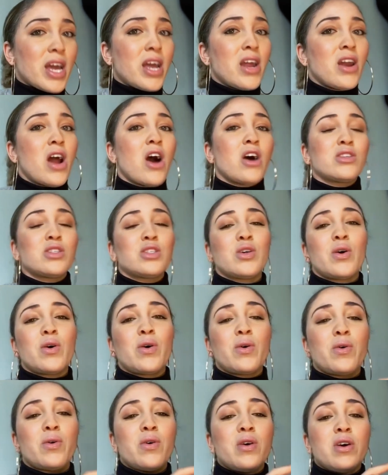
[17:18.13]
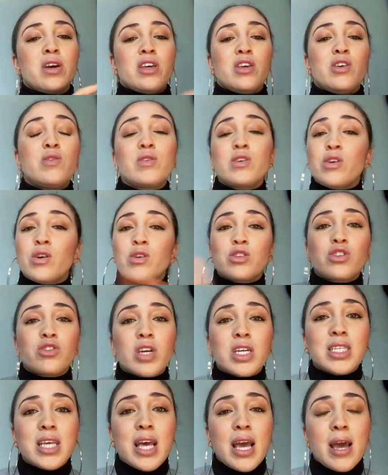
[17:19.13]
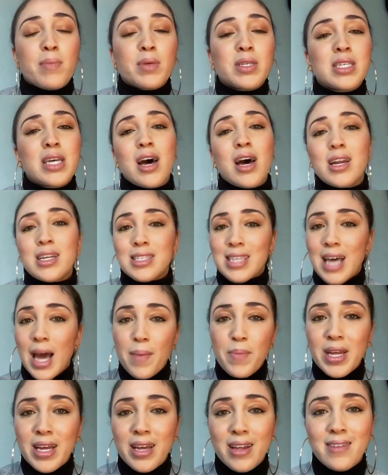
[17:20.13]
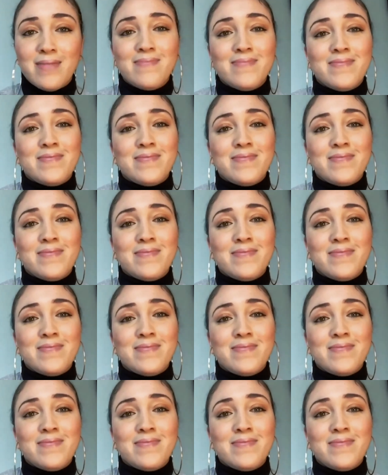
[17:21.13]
And also, you can go straight to Amazon and type it in.